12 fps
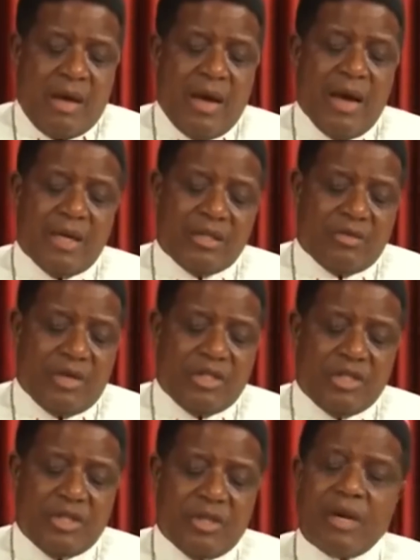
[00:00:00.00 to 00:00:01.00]
Our
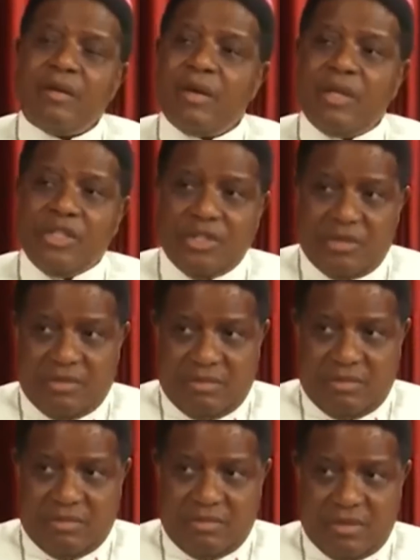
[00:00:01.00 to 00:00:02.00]
traditional religion
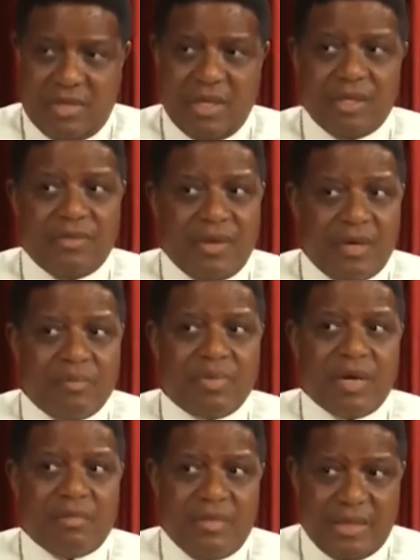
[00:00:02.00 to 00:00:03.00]
yes. is very
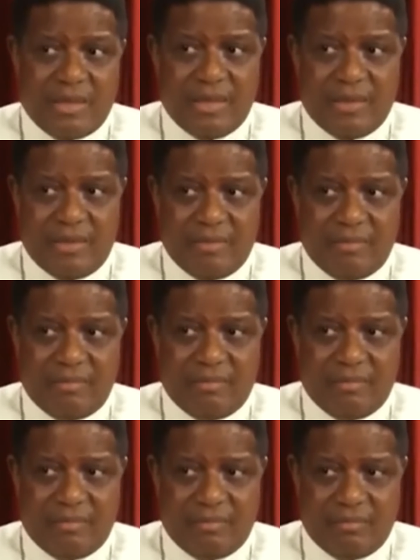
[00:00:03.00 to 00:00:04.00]
pragmatic.
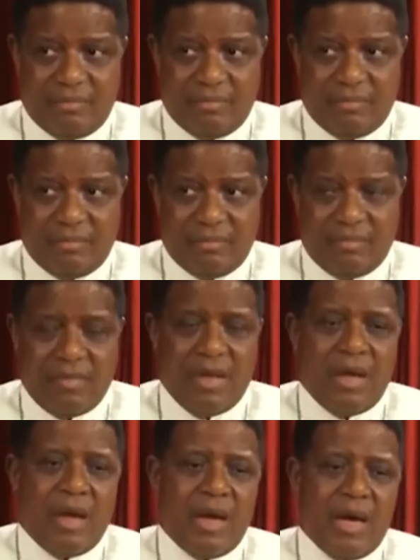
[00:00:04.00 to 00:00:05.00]
Pragmatic, yes.
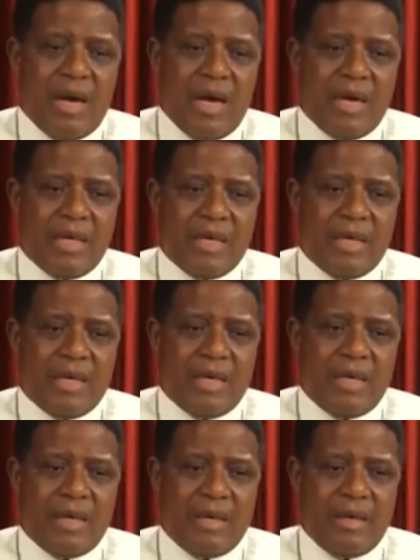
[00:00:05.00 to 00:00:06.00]
And uh,
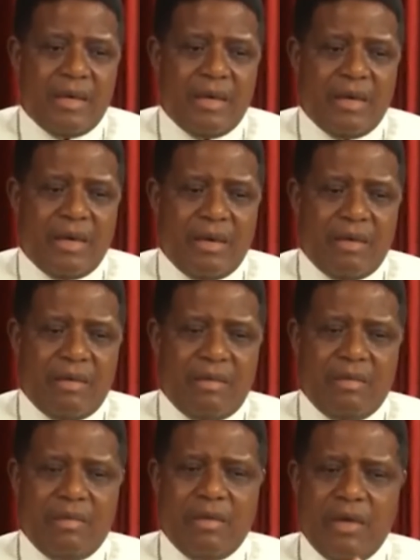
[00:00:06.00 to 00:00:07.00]

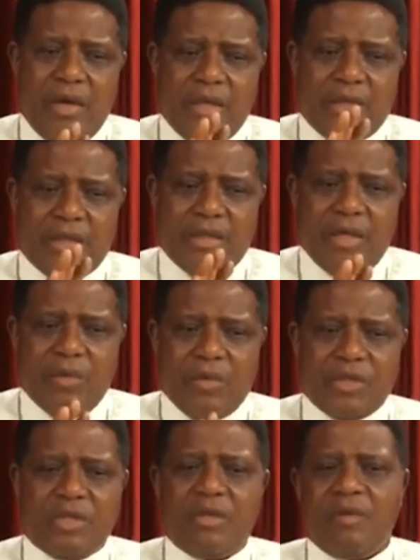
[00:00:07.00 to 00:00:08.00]
it's a
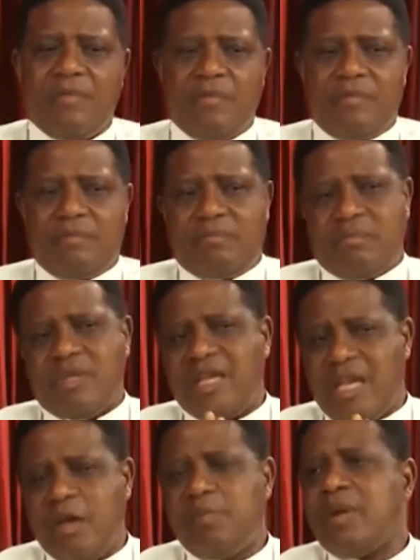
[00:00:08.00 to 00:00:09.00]
question of
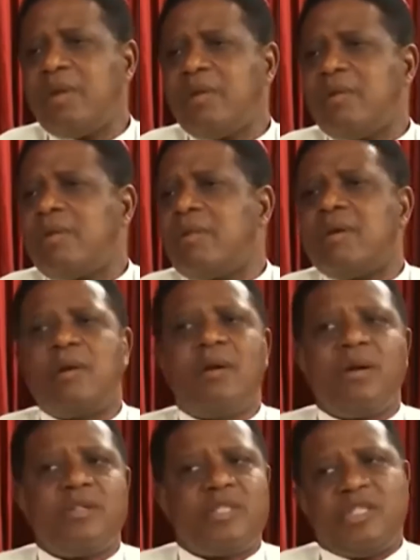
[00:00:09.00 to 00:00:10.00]
keeping the
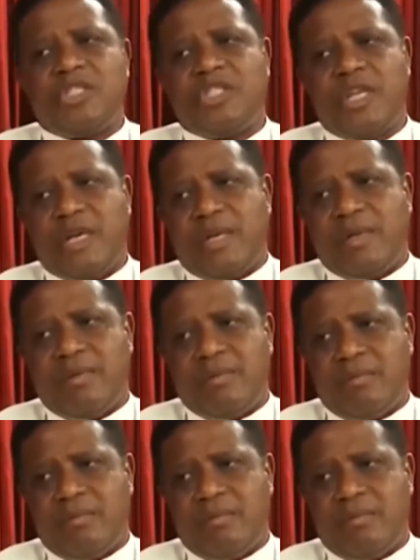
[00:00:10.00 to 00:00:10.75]
gods in check